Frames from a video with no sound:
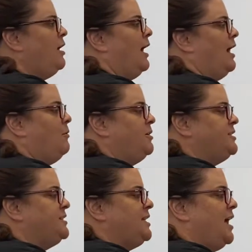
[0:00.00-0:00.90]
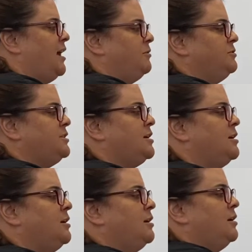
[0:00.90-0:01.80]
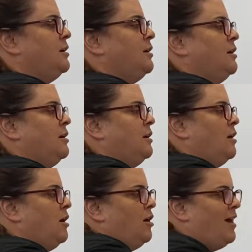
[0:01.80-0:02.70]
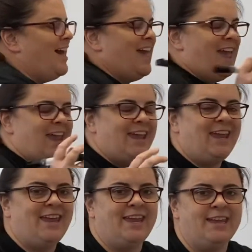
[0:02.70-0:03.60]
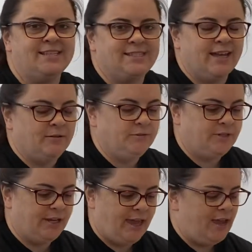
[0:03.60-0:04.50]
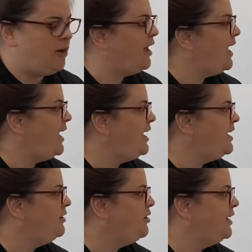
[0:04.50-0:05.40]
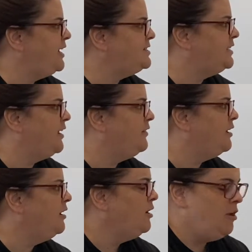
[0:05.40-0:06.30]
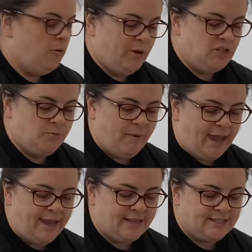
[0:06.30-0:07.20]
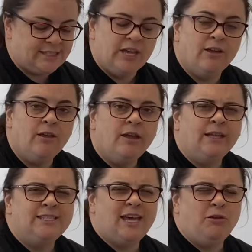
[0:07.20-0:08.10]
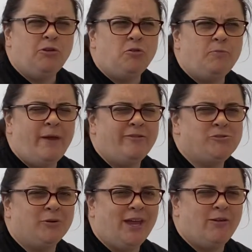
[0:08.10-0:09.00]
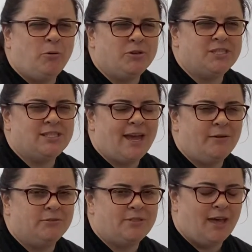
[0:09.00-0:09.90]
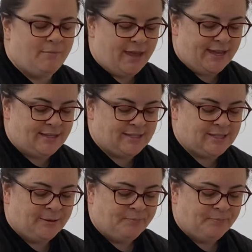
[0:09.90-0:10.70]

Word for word: Our sound, our A, E sound, okay, our A and our E together, which makes, tell your parents or care what sound that makes